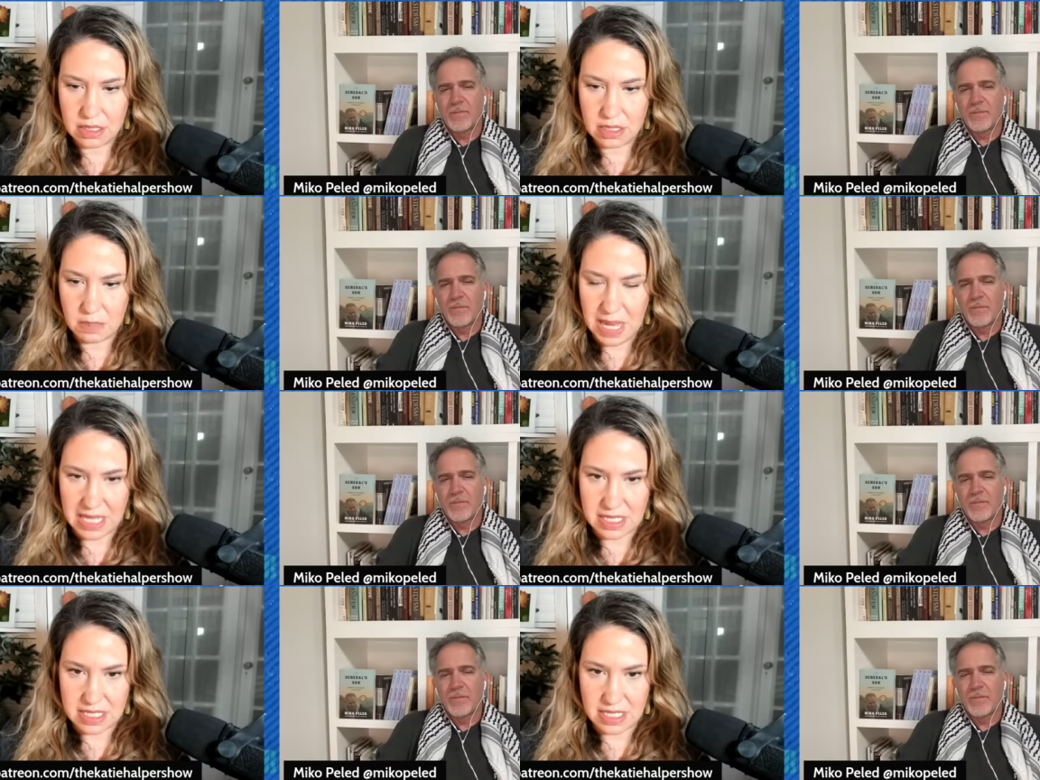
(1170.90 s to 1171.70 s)
Speaker 1: the
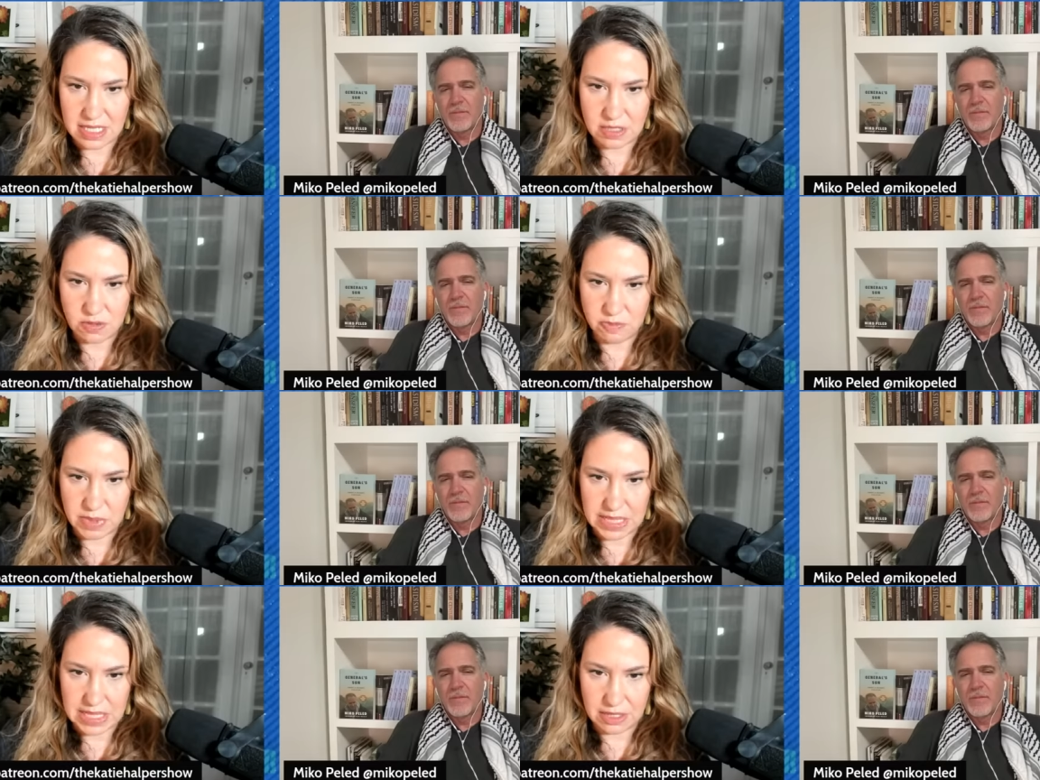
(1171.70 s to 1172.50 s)
Palestinians who have
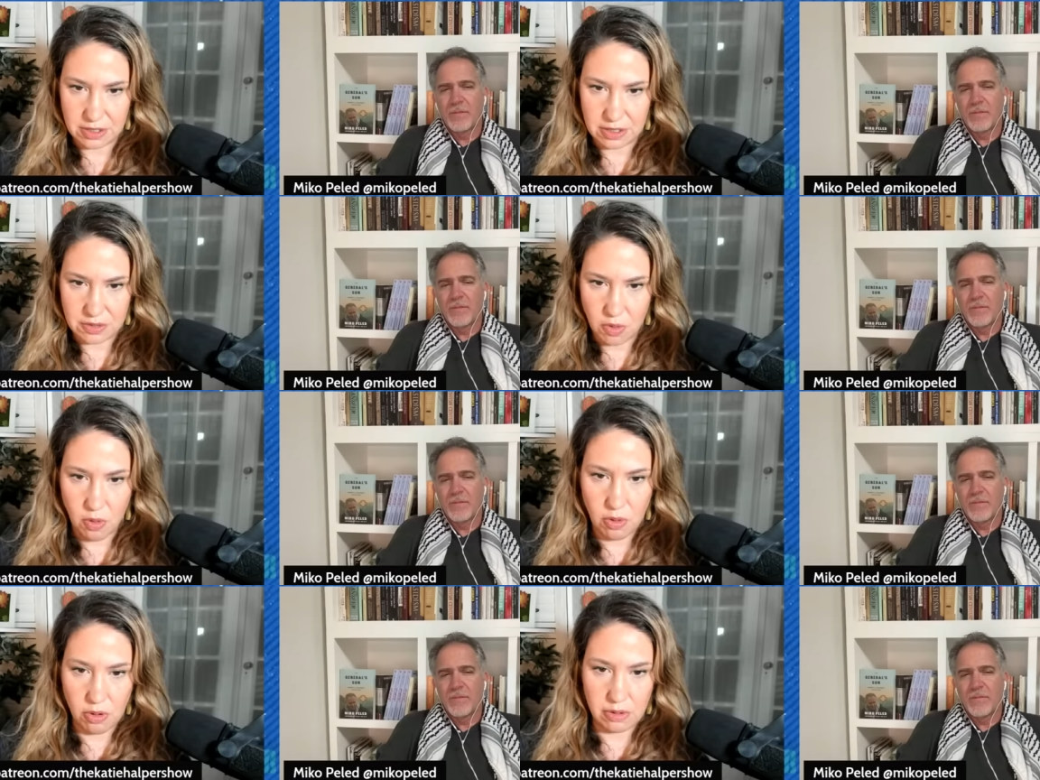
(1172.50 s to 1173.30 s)
been killed,
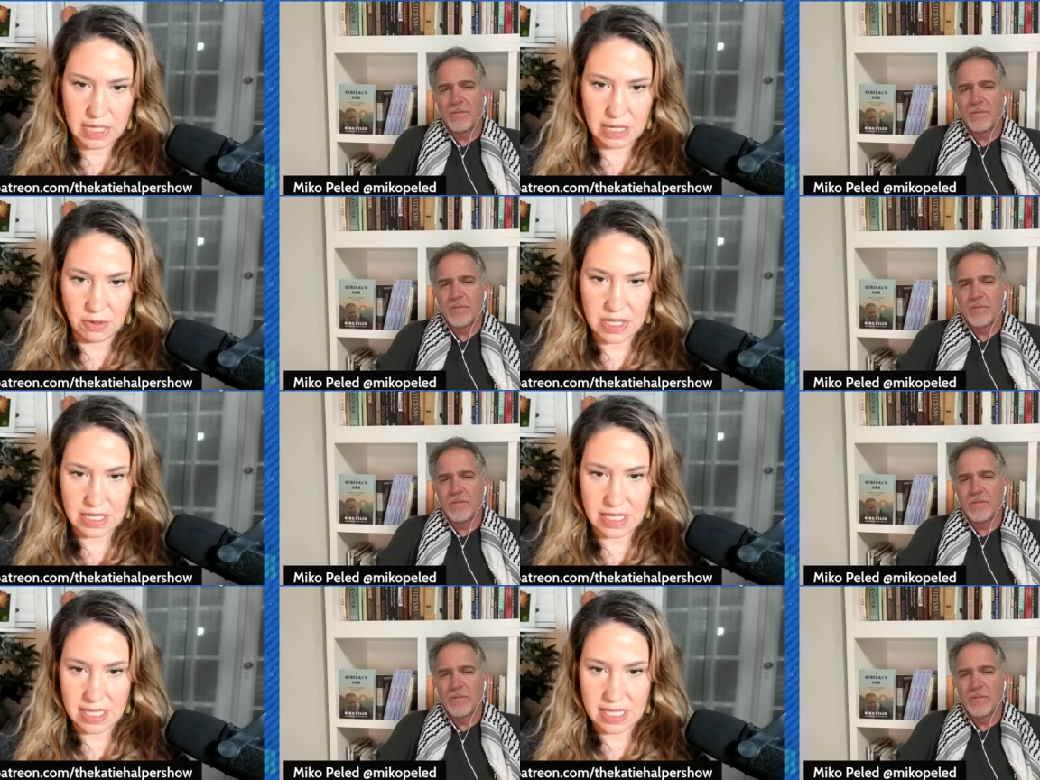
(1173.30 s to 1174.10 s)
or they don't
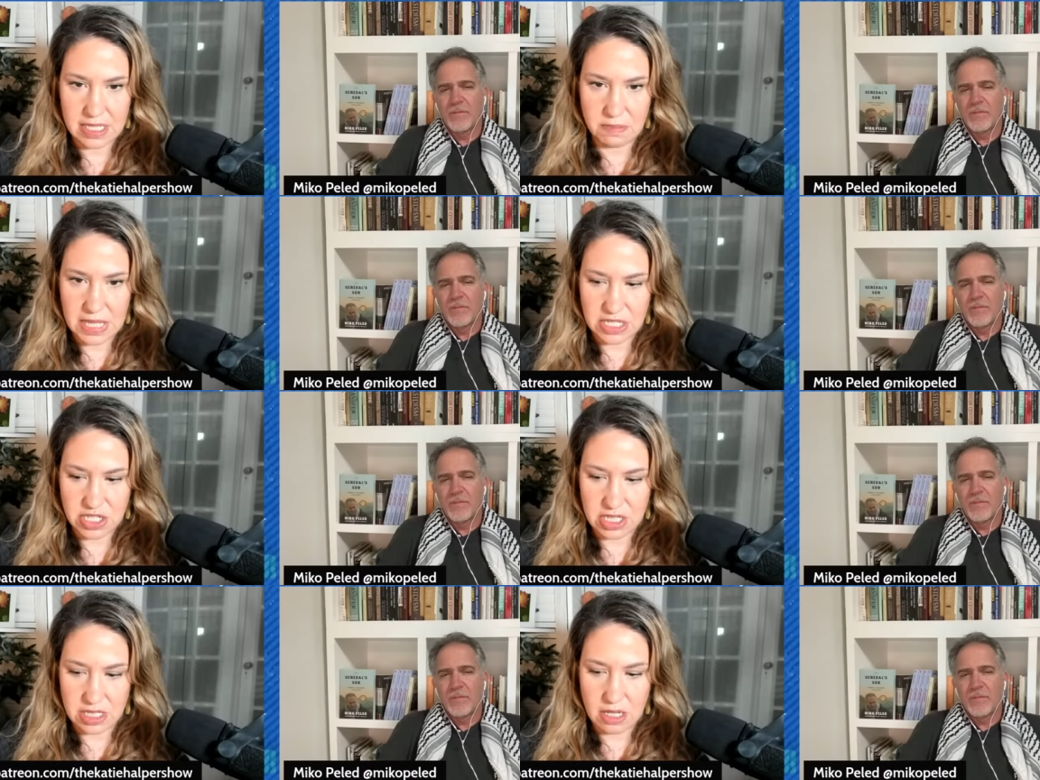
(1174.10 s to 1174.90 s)
think that they need to
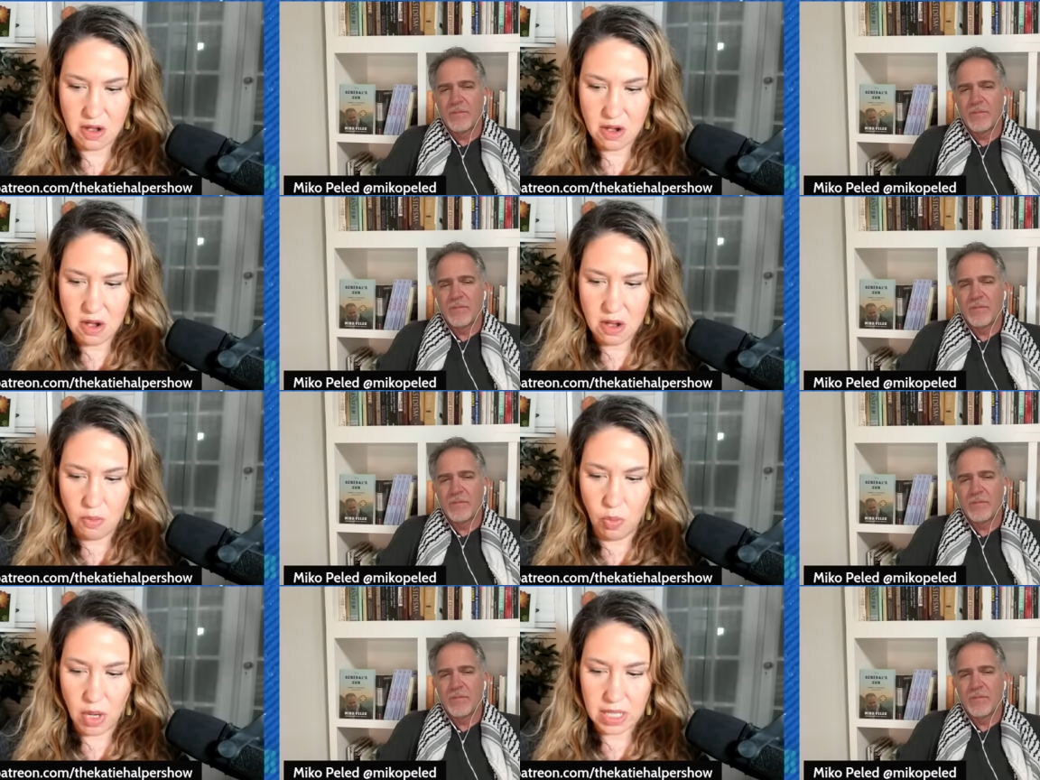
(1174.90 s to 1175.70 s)
mention
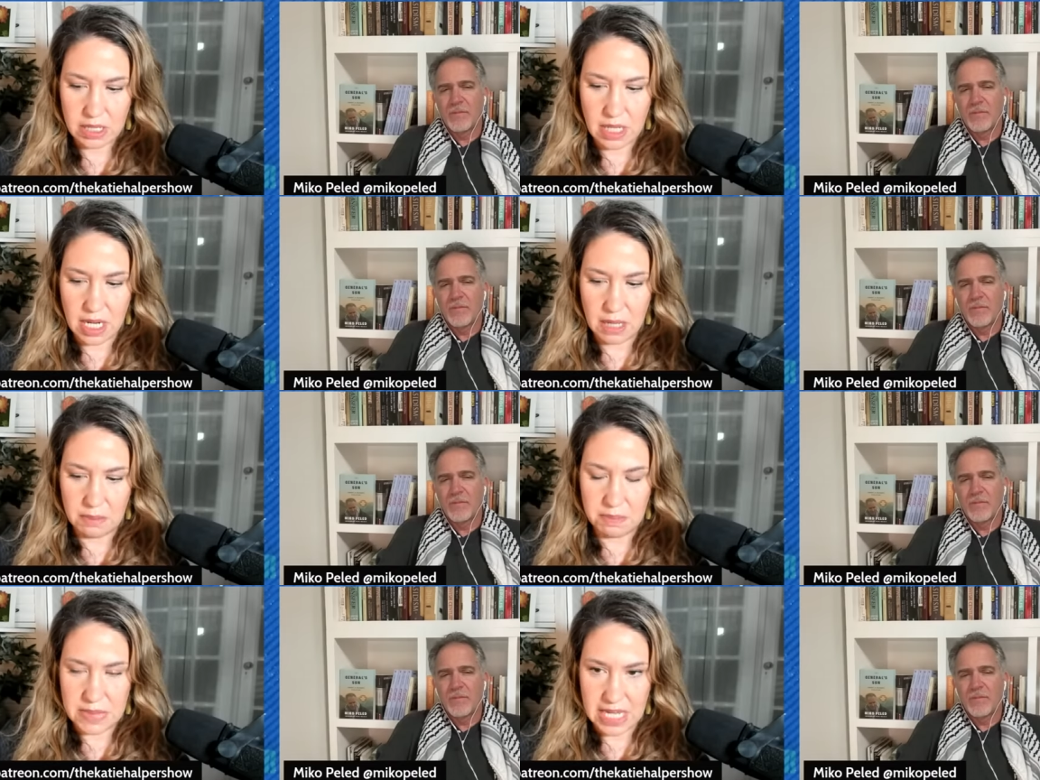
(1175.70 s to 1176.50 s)
what
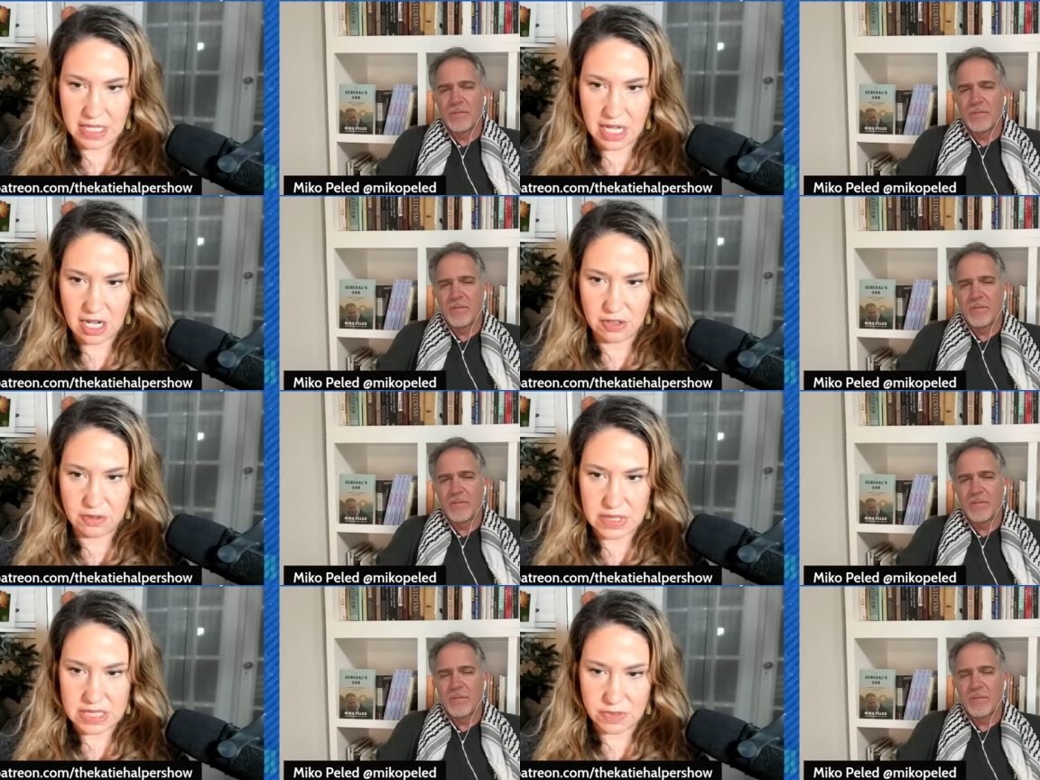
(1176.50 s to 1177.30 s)
um,
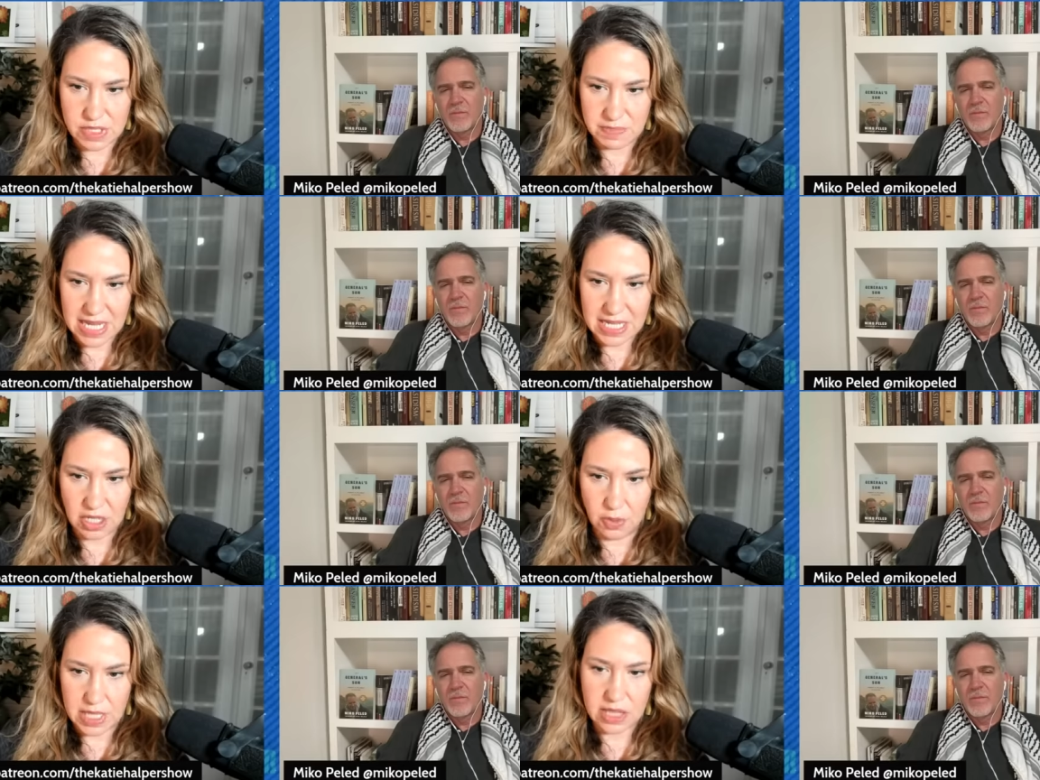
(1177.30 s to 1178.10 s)
Netanyahu is
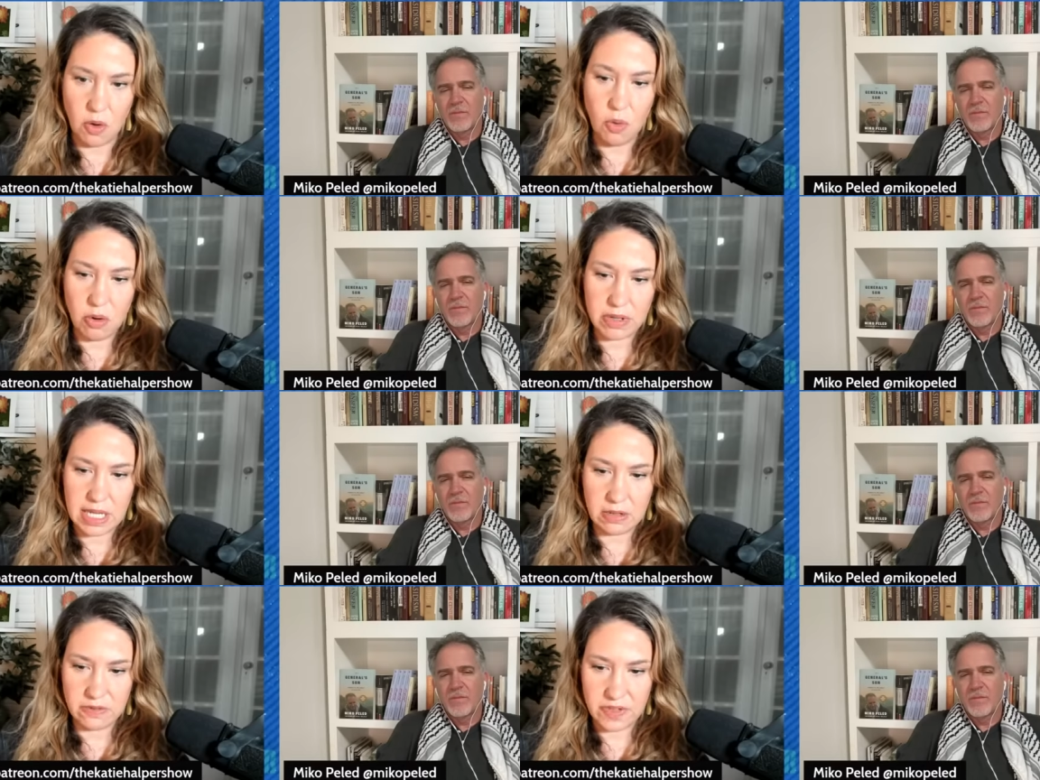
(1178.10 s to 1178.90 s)
responding with, or they
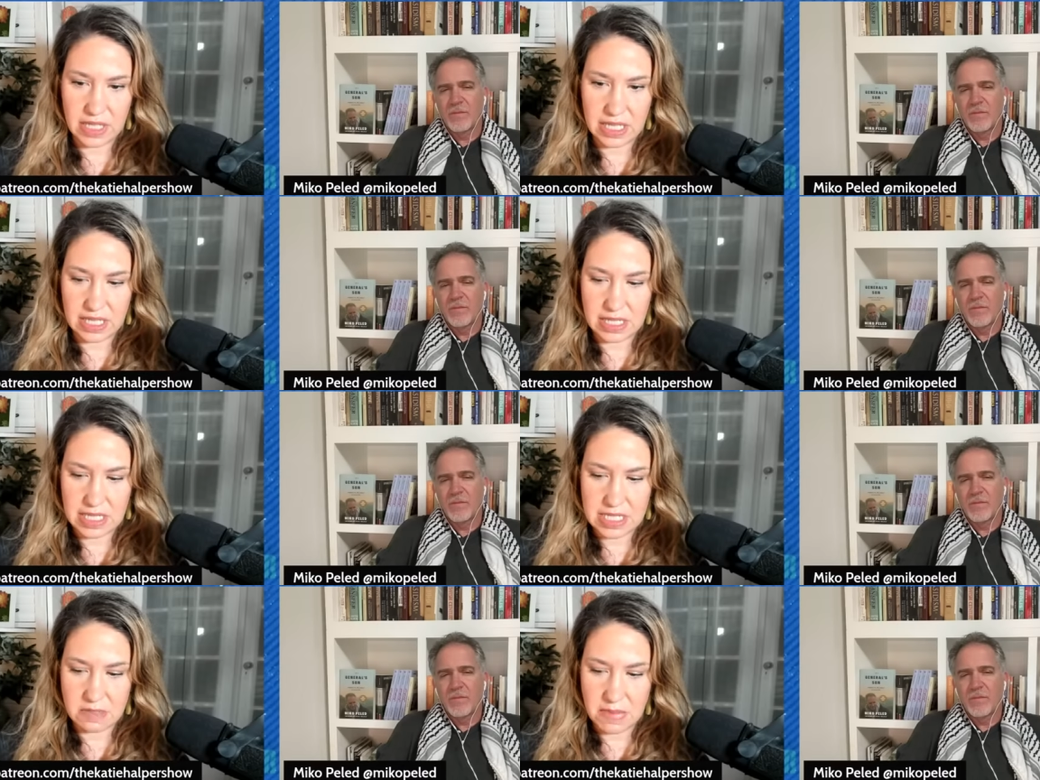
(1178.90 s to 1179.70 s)
don't feel the
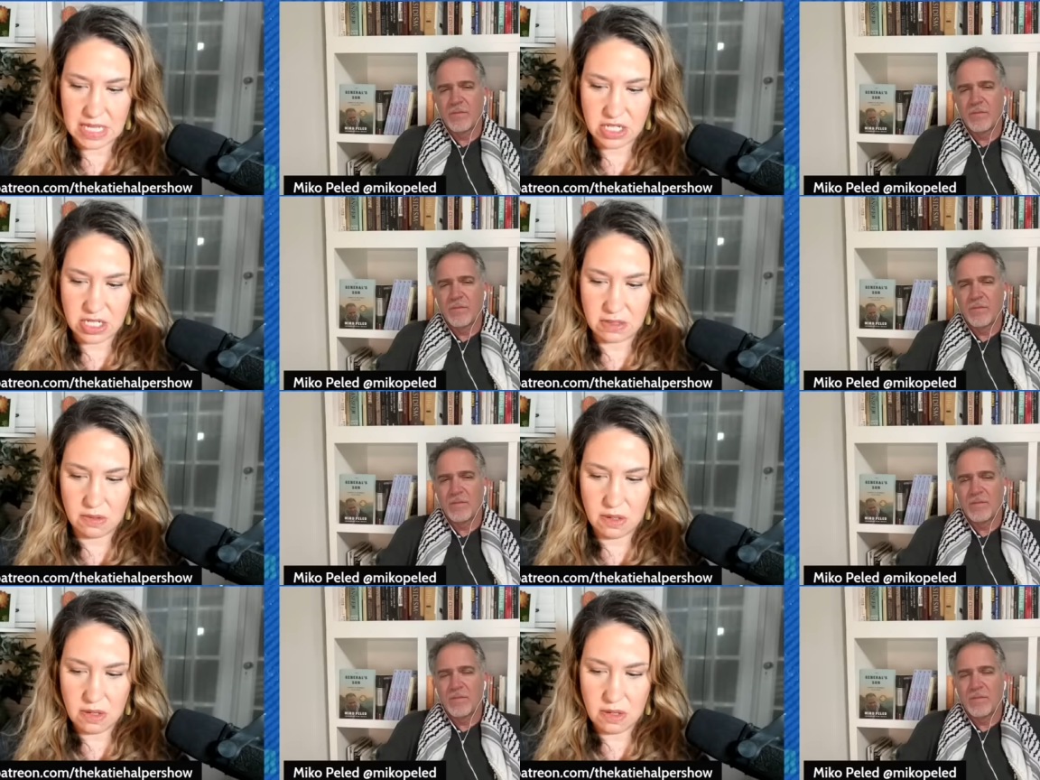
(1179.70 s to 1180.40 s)
need to mention